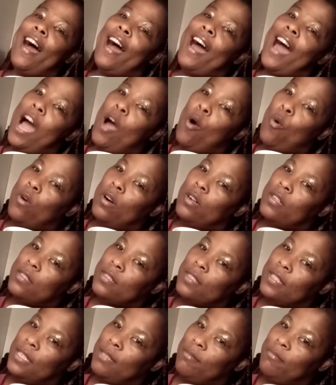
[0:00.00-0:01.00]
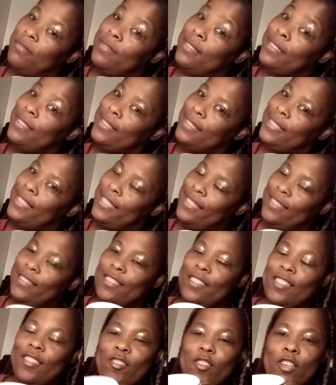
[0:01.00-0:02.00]
I want some tea.
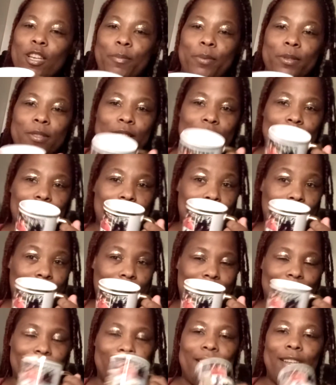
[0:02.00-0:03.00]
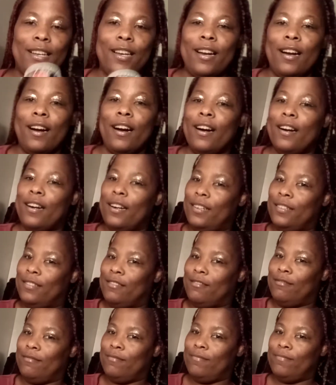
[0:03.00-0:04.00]
You can put your tea in here.
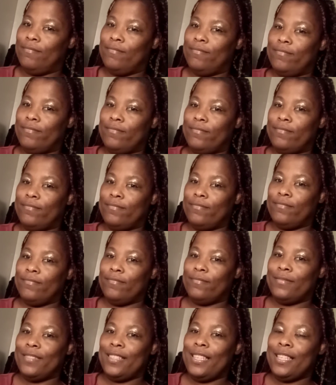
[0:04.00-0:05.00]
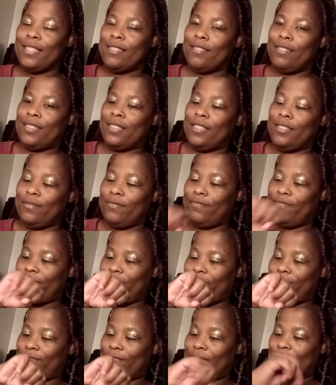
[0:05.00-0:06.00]
Oh, it's going on
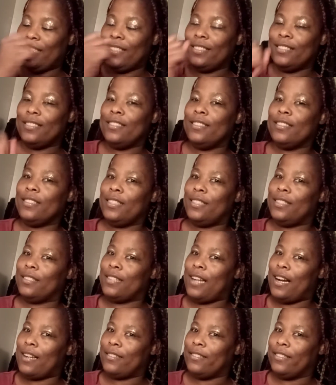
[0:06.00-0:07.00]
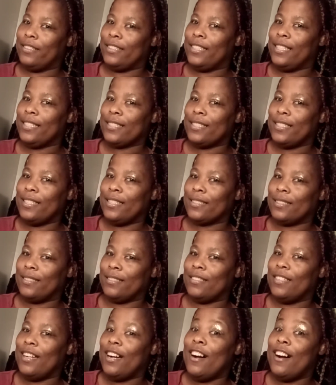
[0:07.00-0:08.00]
10 o'clock, girl. Let's get us
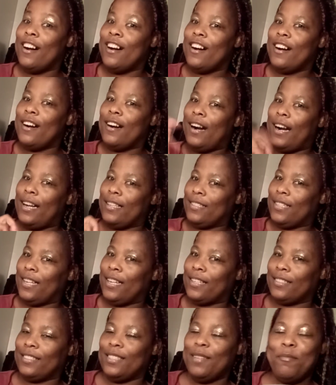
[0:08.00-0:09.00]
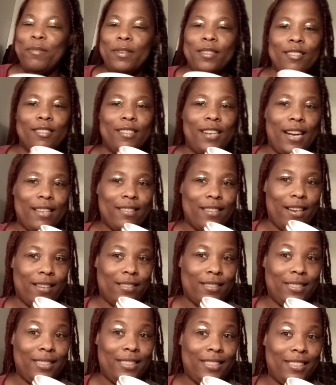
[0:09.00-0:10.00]
some hot chocolate. Put your hot
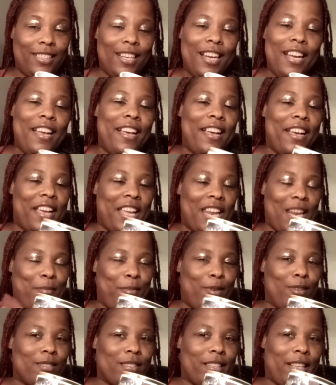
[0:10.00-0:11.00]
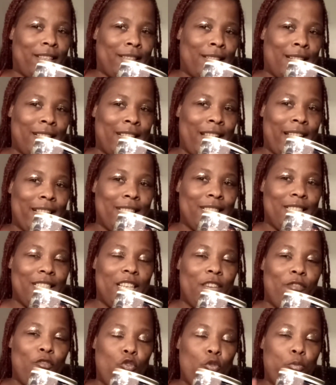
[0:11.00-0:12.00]
chocolate in here. And the most thing I like it,
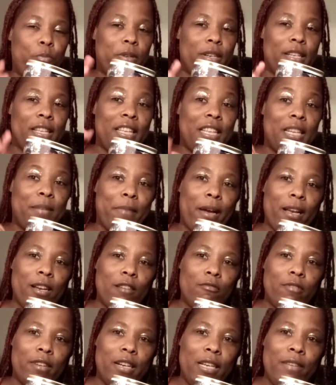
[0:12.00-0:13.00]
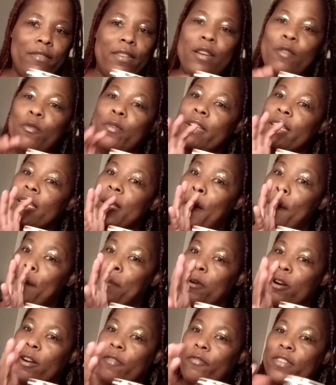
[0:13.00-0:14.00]
if you put it in the microwave, it will get
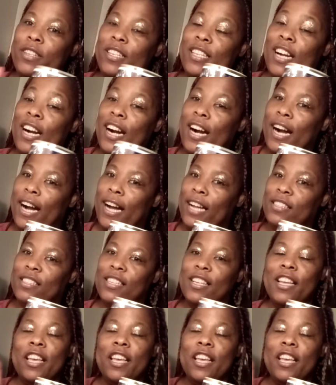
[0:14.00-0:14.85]
perfect hot.